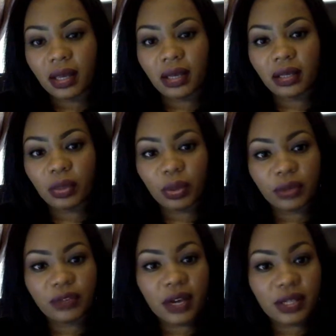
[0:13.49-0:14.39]
in
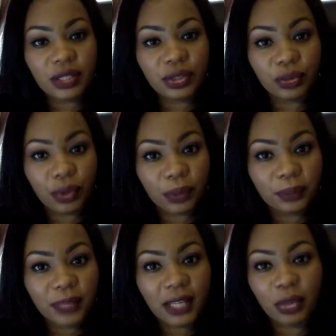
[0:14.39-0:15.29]
order for us to grow,
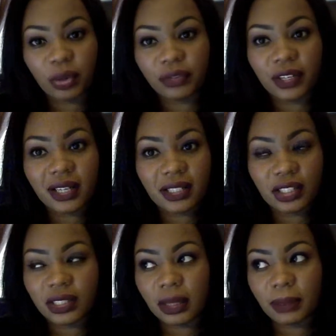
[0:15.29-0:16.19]
in order for
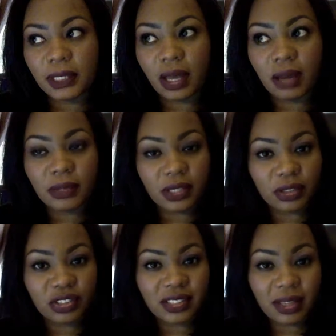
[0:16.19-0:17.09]
us to sometimes
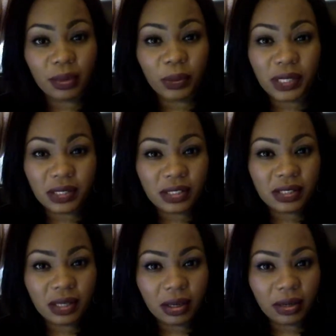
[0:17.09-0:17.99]
understand that we need to
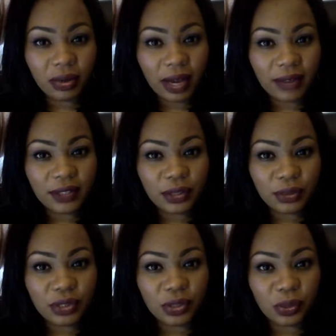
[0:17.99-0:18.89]
seek other
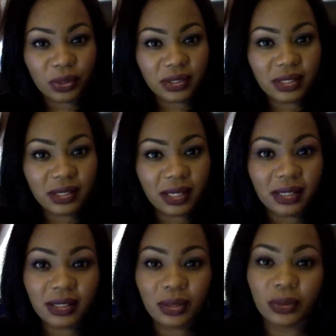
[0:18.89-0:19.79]
avenues to our
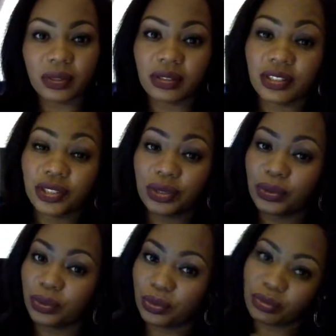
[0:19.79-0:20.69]
success, or
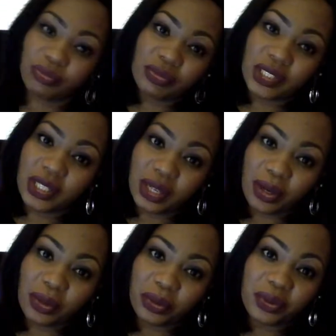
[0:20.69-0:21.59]
to,
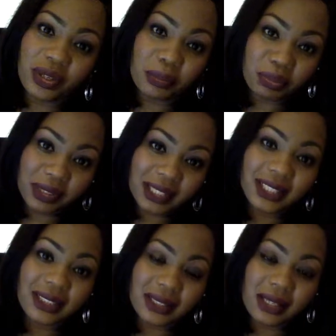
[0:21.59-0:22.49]

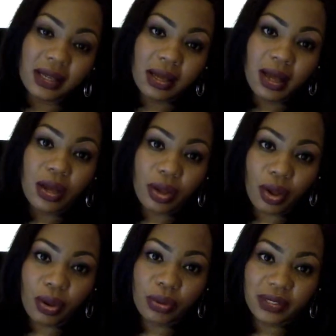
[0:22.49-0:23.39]
complete
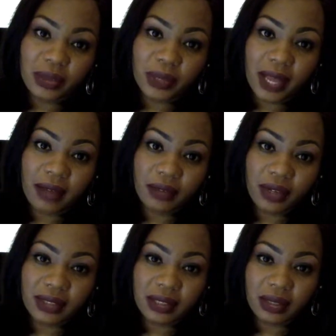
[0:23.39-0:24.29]
goals that we have for
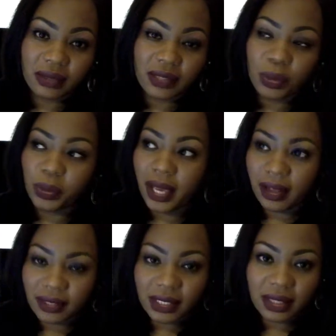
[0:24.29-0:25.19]
ourselves, we
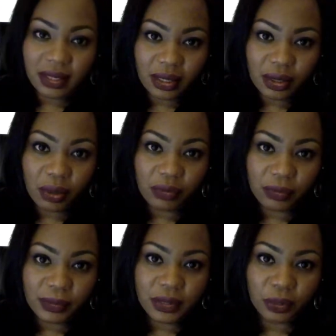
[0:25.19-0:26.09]
have to get that no
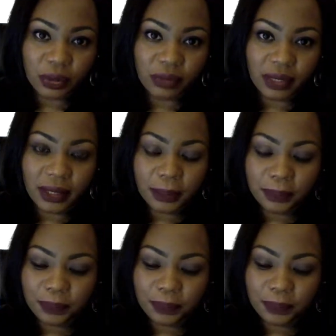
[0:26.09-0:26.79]
from somewhere, right?